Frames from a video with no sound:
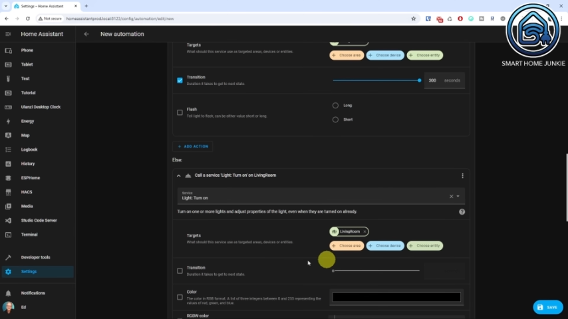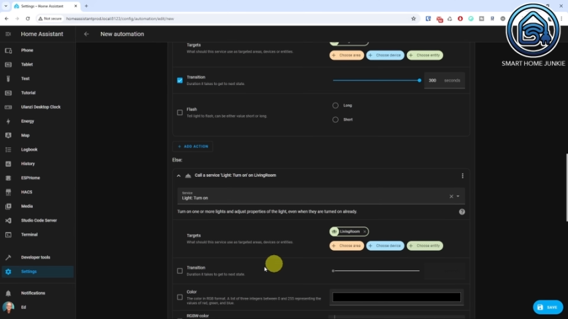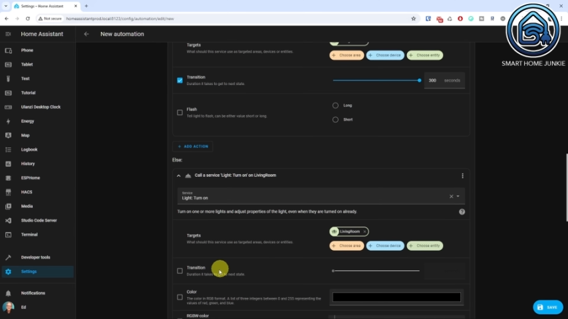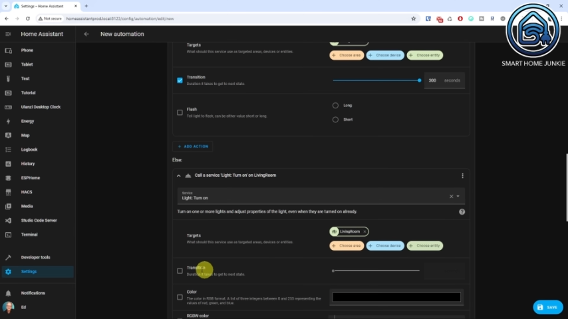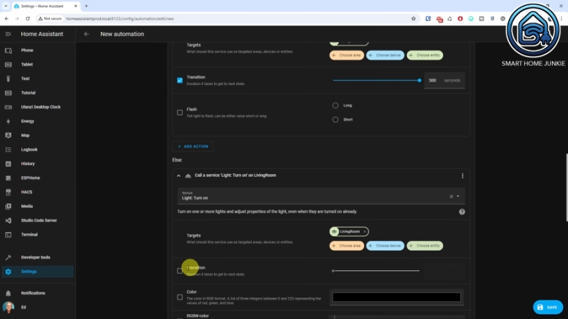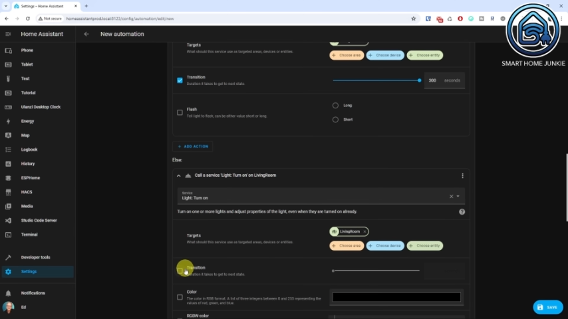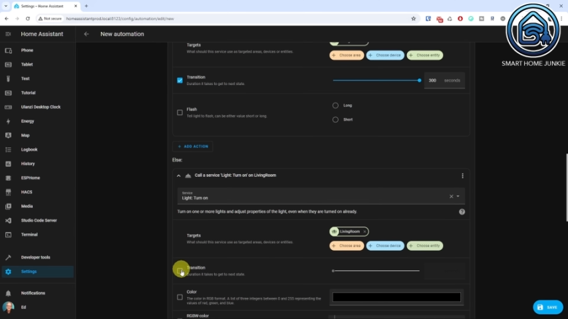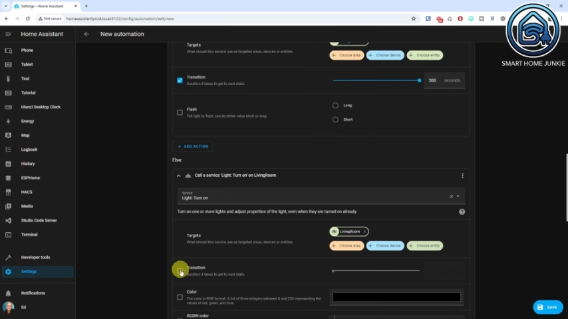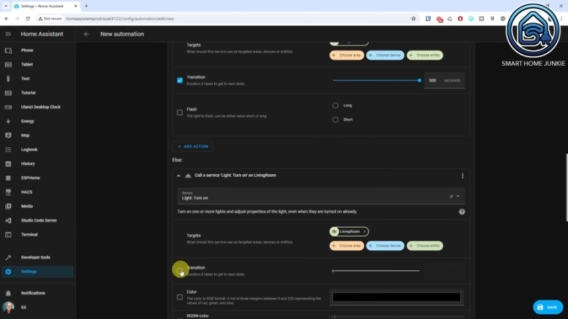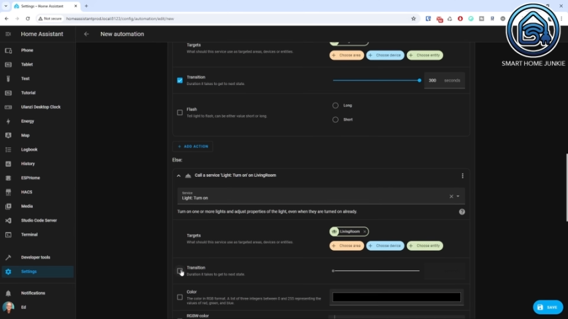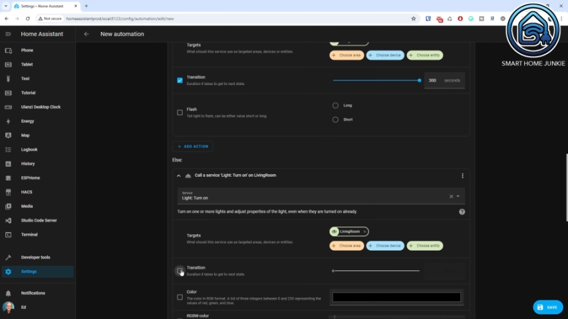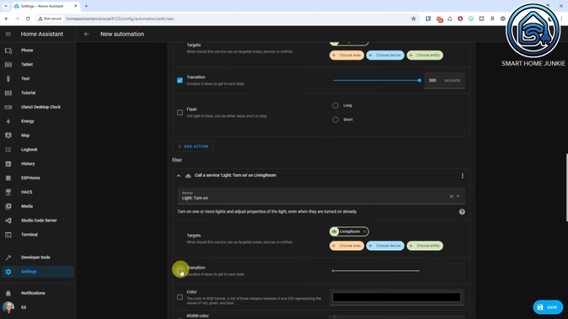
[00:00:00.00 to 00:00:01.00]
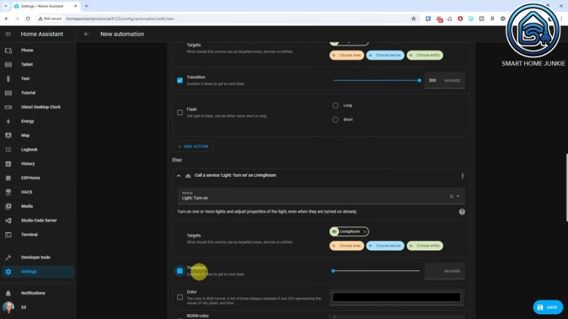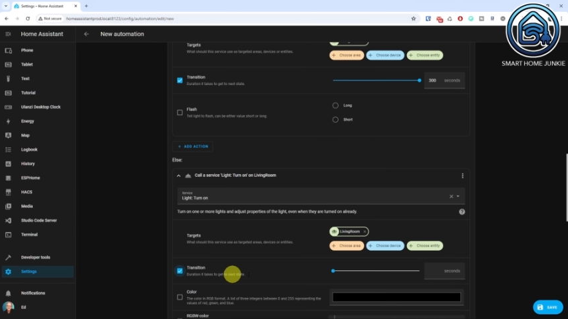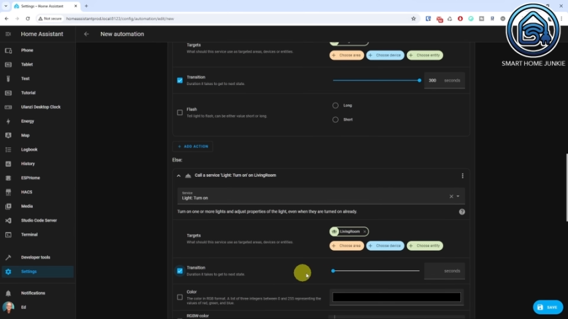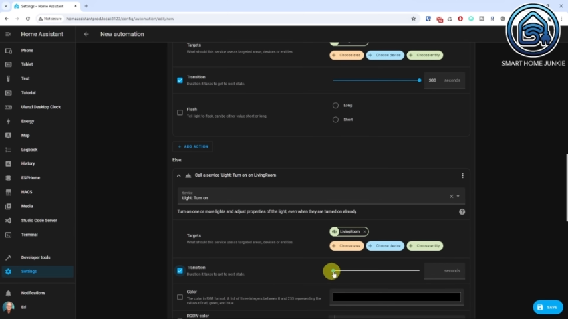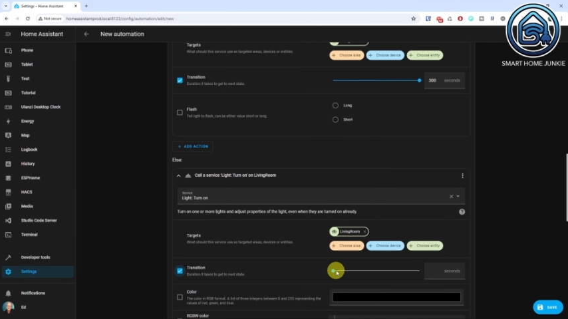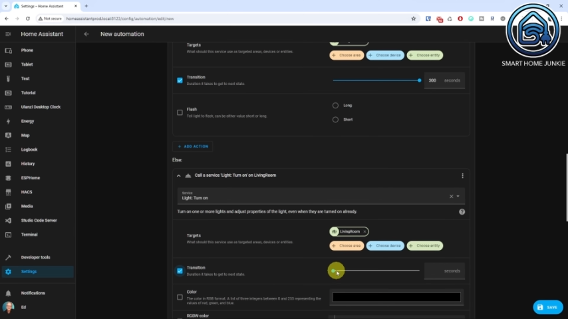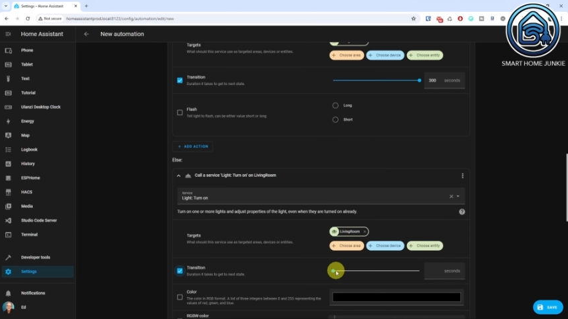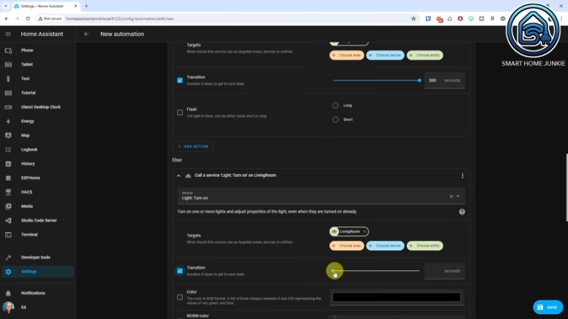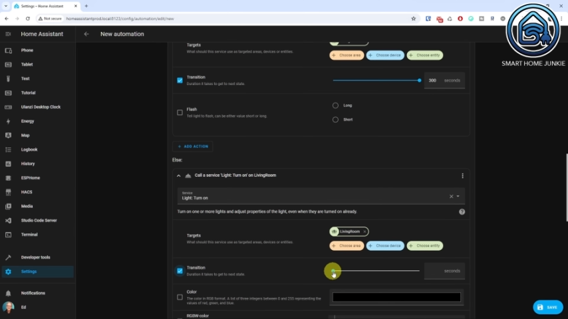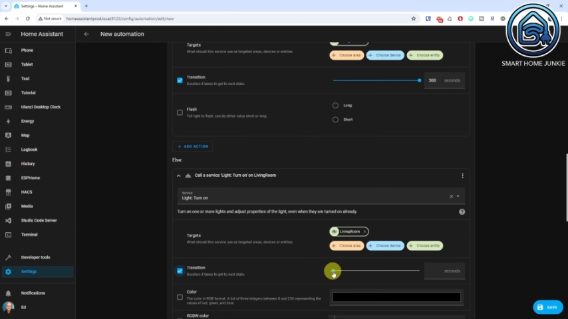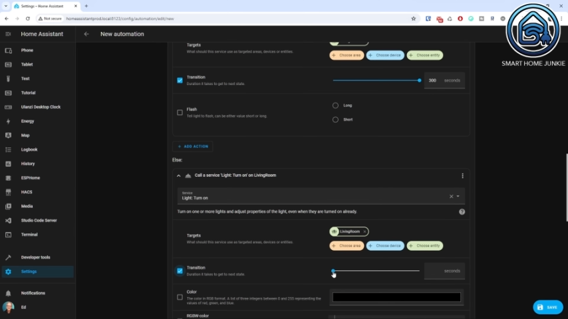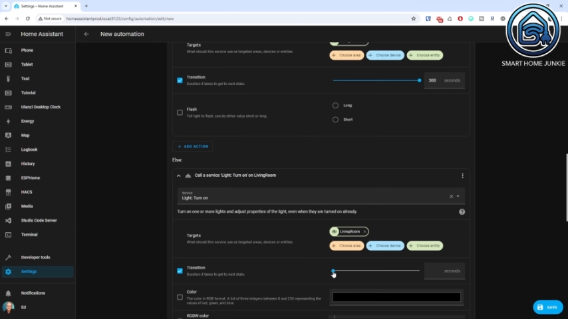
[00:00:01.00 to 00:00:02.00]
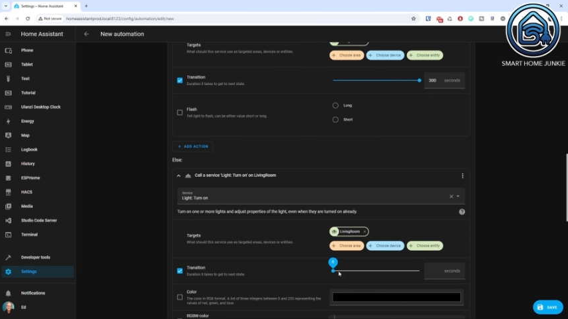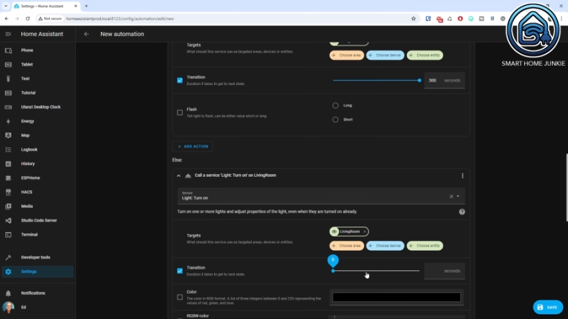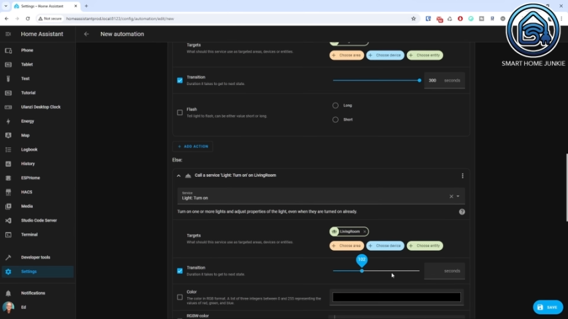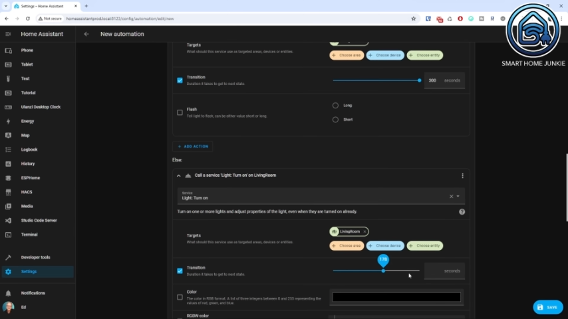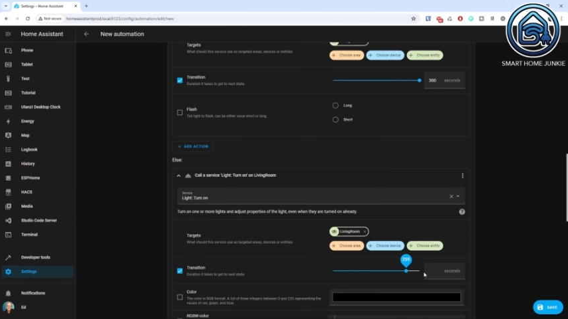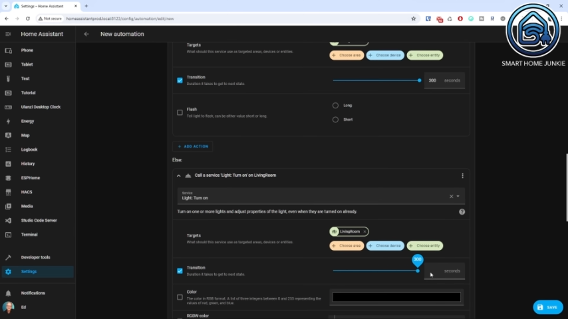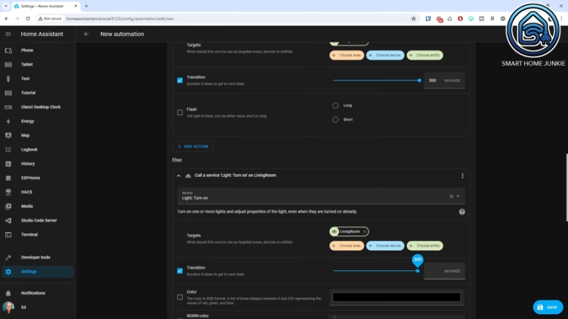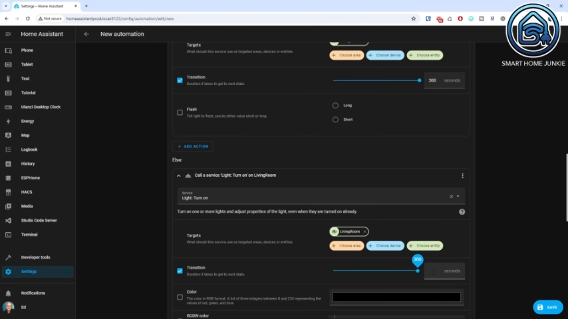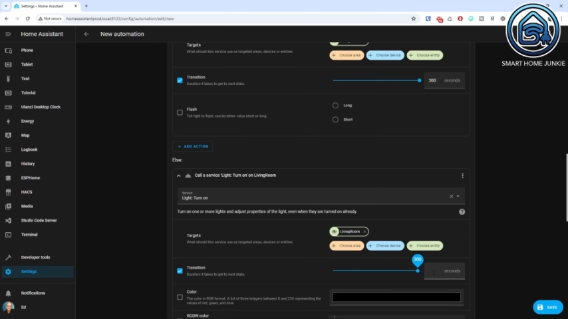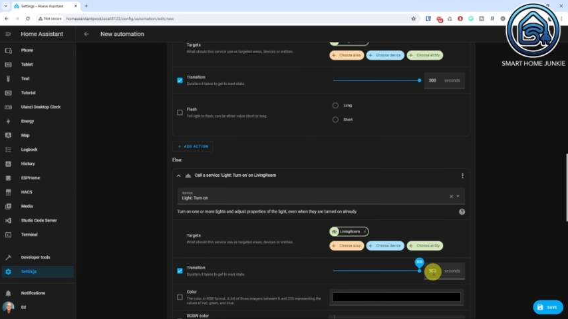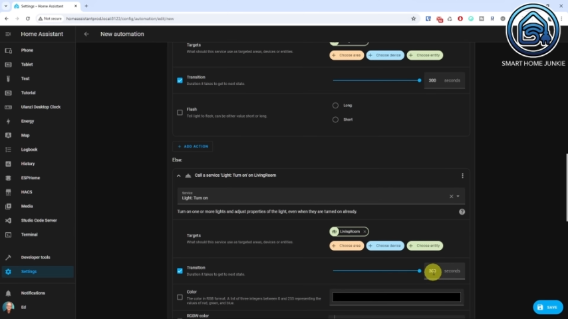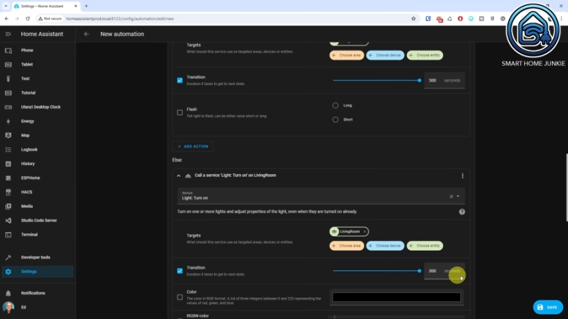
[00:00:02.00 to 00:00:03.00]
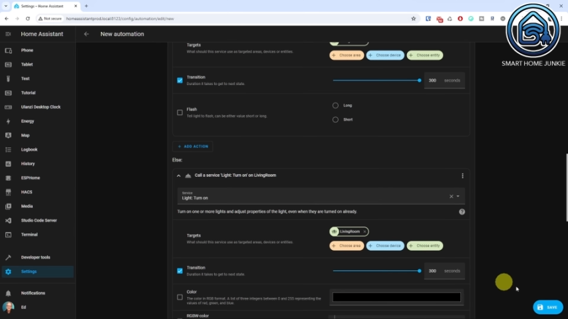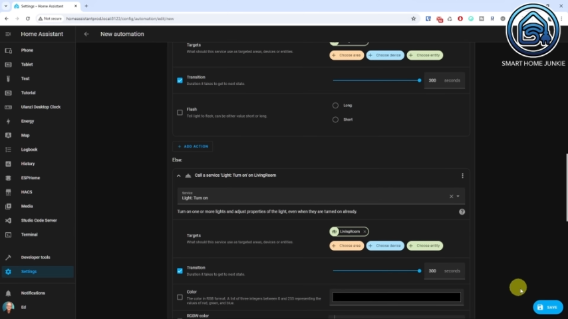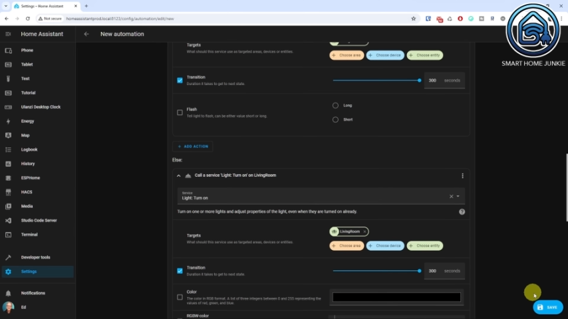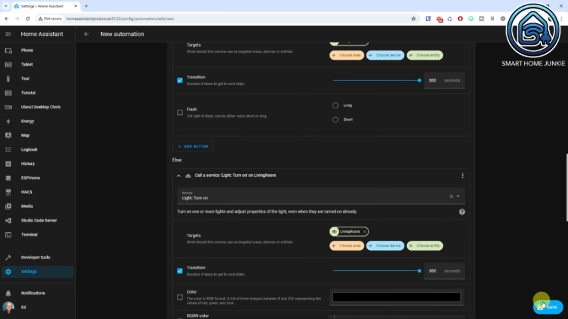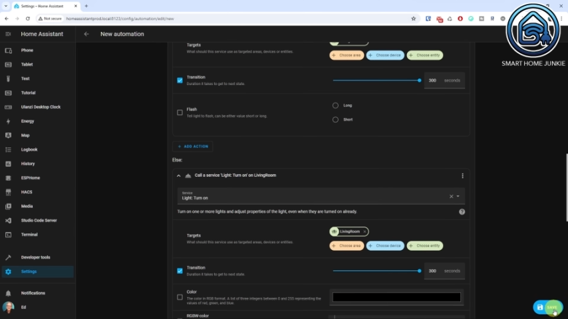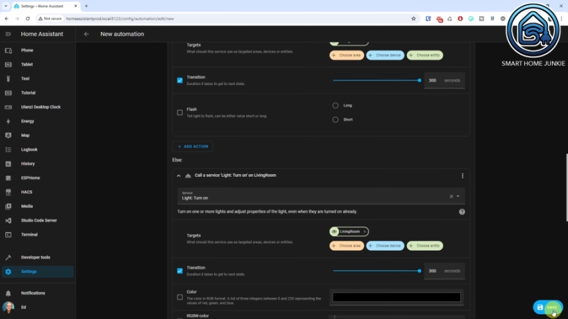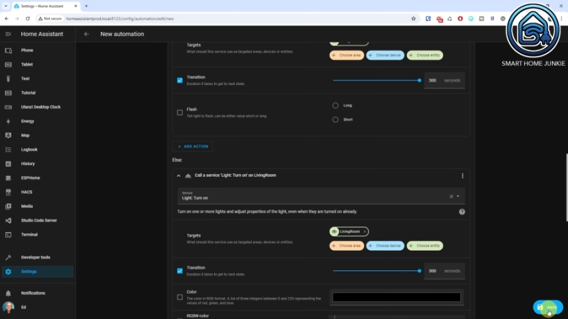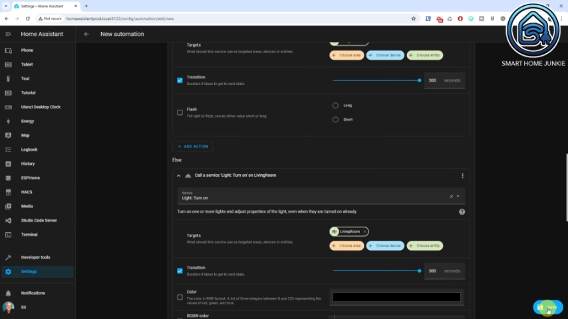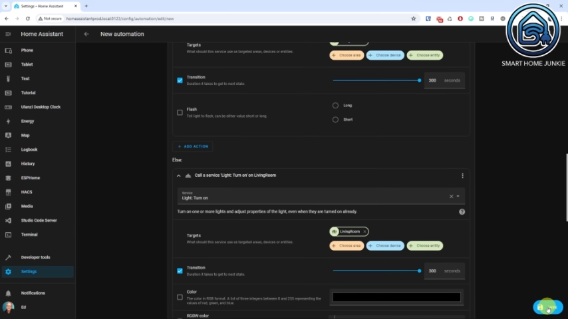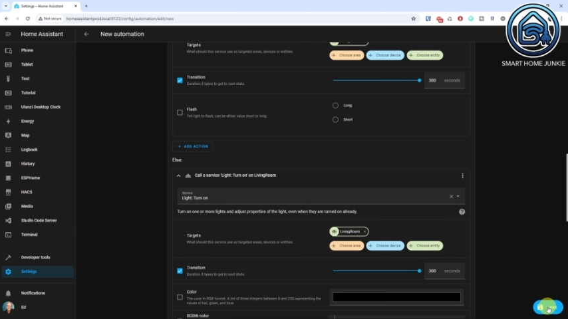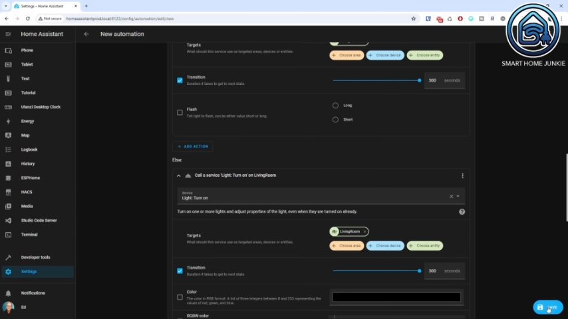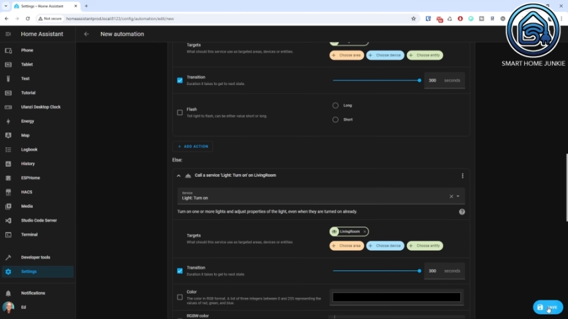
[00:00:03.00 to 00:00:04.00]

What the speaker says: [unreadable: no face in view]